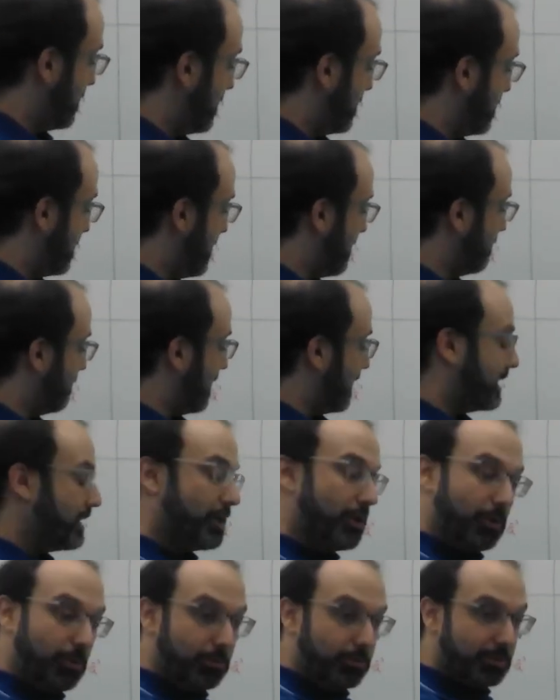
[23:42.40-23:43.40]
Now, I
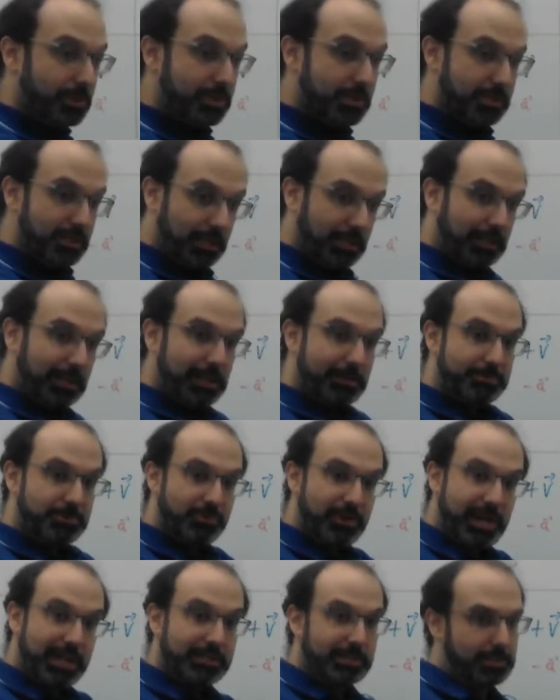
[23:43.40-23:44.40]
know this is a little
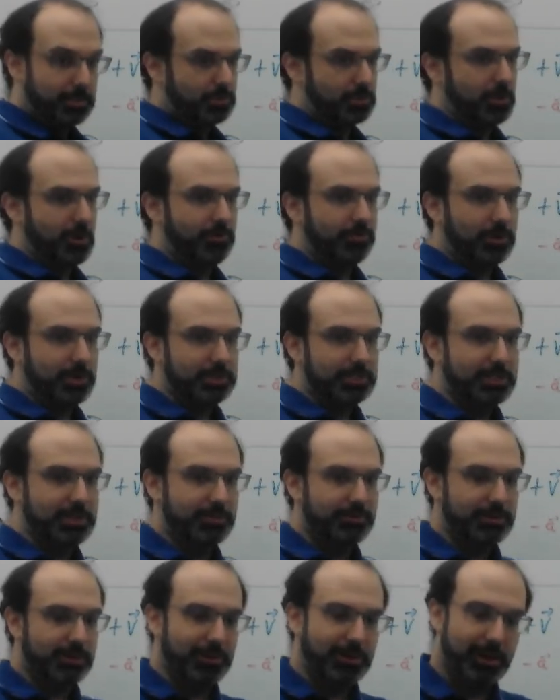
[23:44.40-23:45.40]
abstract and there's an awful lot of
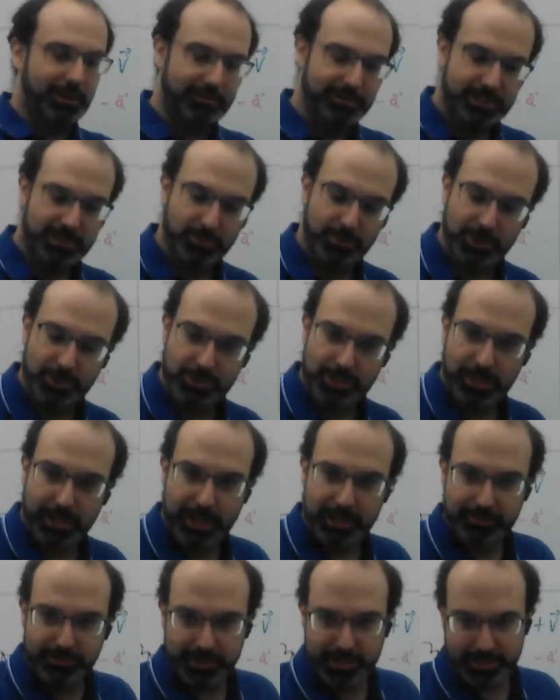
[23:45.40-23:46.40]
stuff here. Obviously, we used a
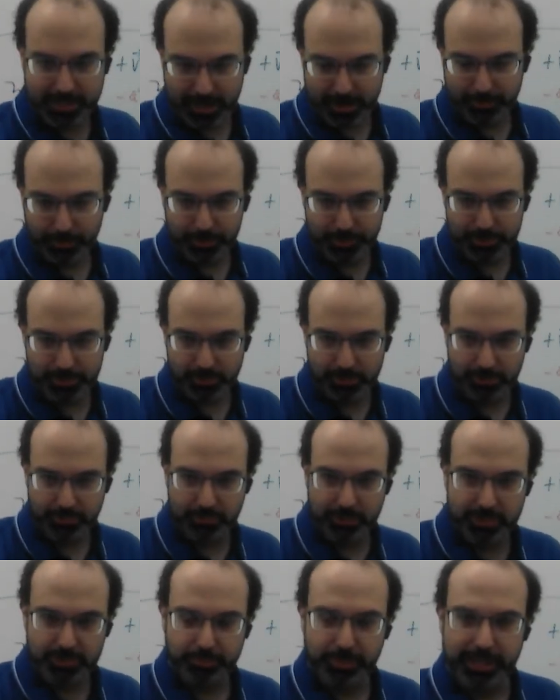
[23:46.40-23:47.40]
lot of examples in order
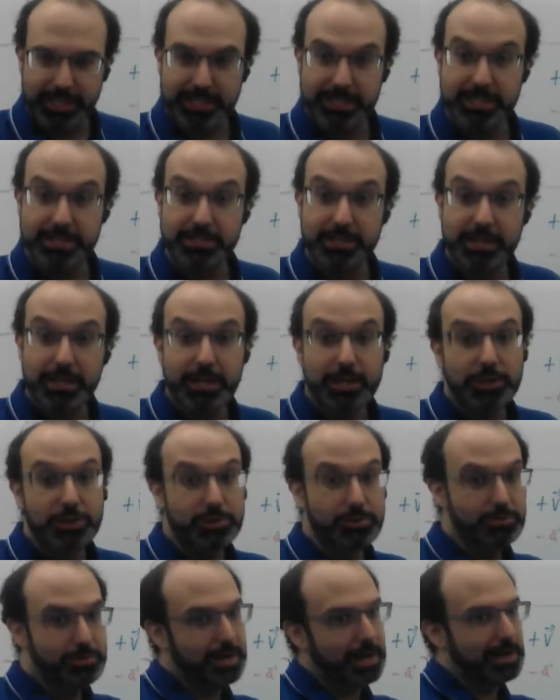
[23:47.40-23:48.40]
to explain this.
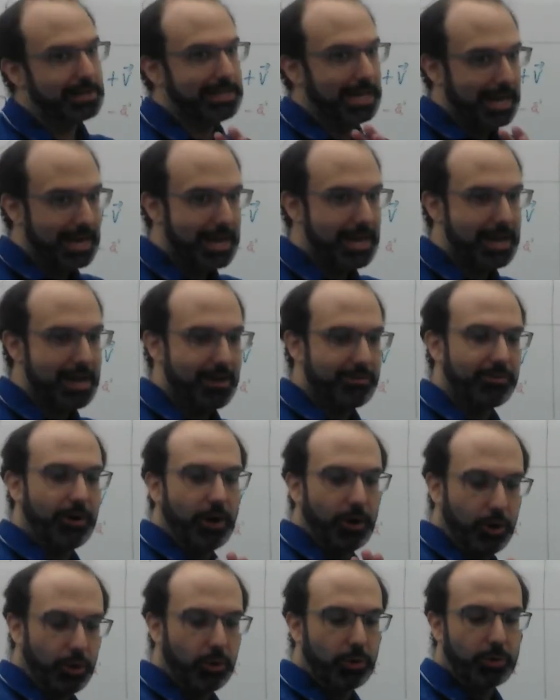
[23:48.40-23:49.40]
You guys have
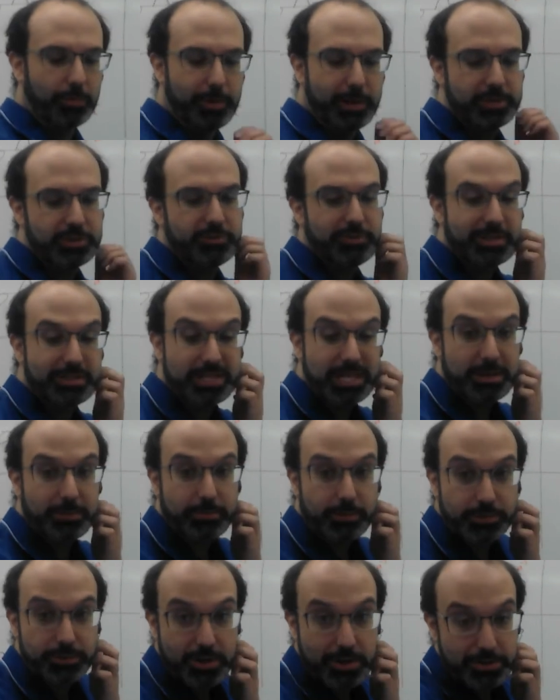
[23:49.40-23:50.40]
a whole bunch of
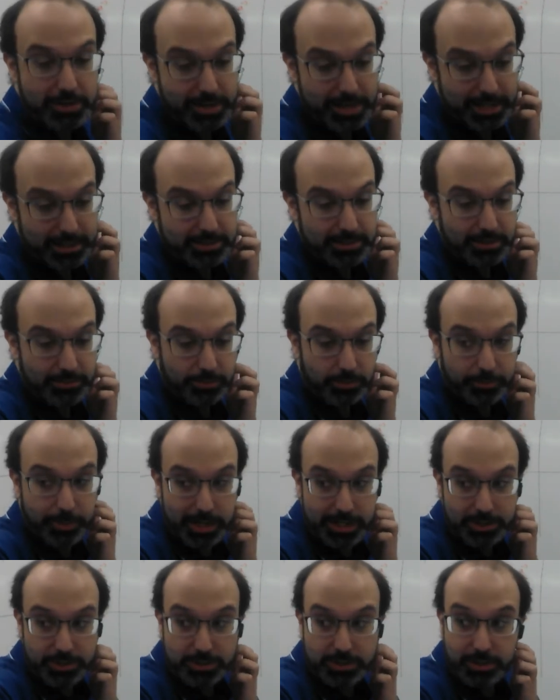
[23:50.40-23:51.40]
examples on the next several
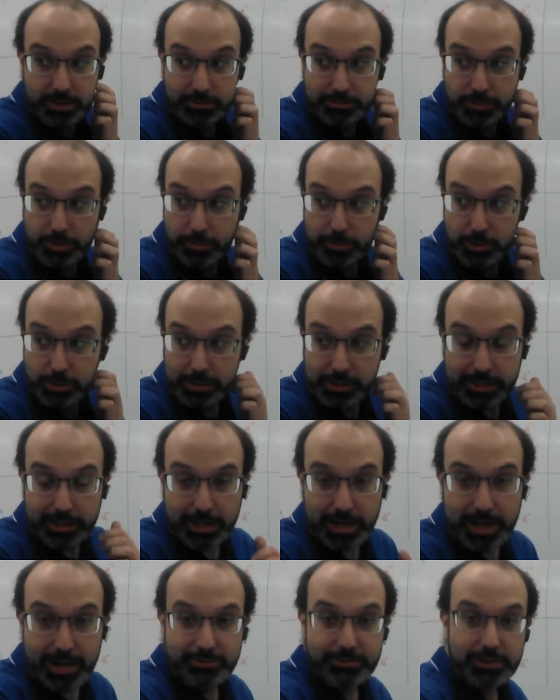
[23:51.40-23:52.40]
pages of your booklet.
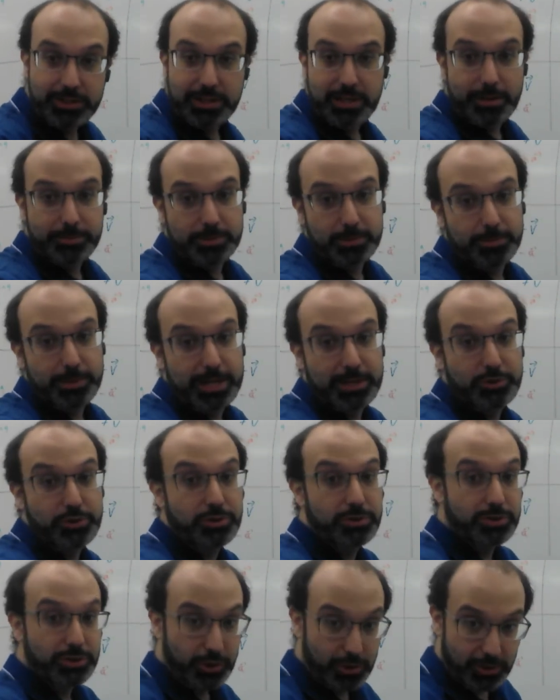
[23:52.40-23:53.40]
Everything up to page
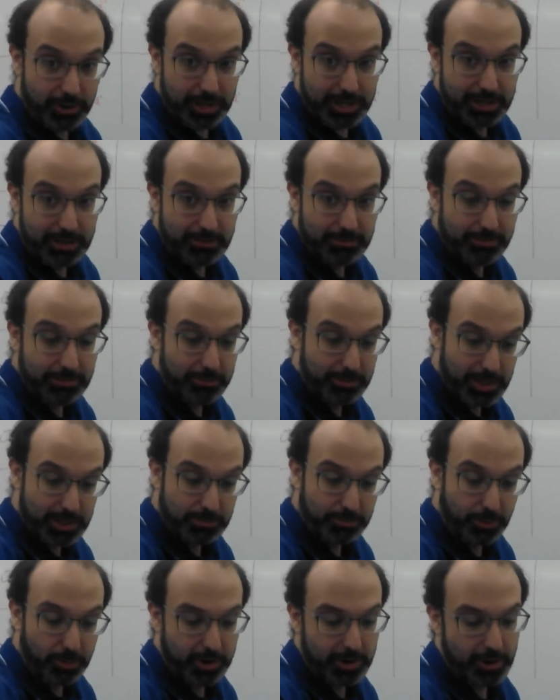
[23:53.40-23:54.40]
30, from this
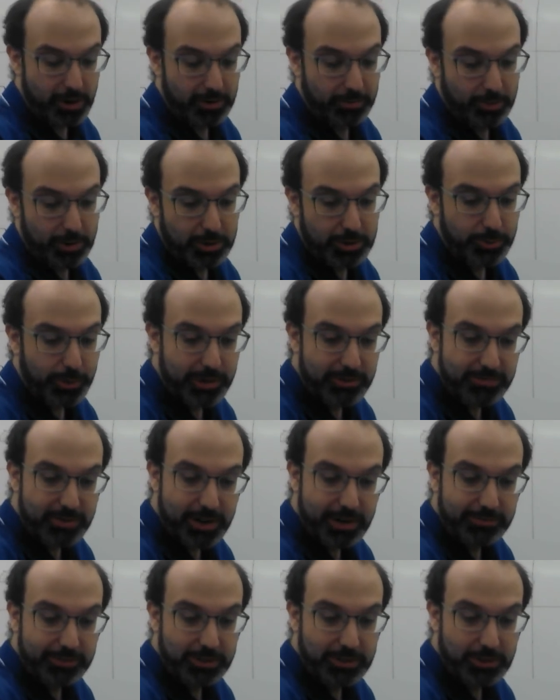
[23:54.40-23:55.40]
point onward,
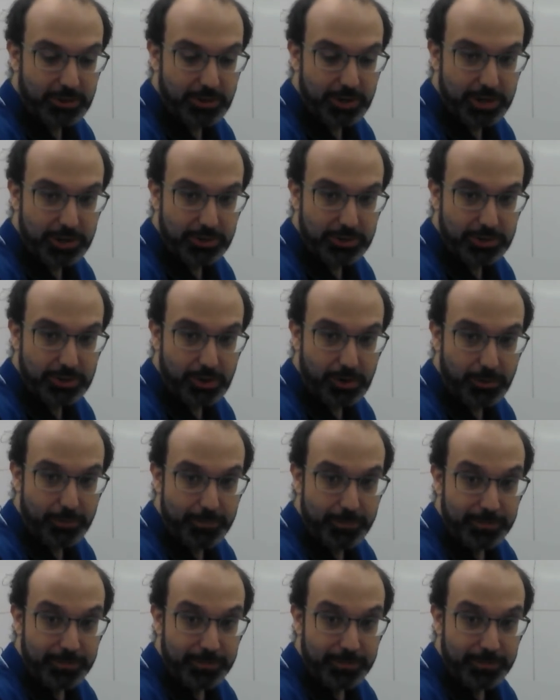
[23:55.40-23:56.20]
25 to 30 or so,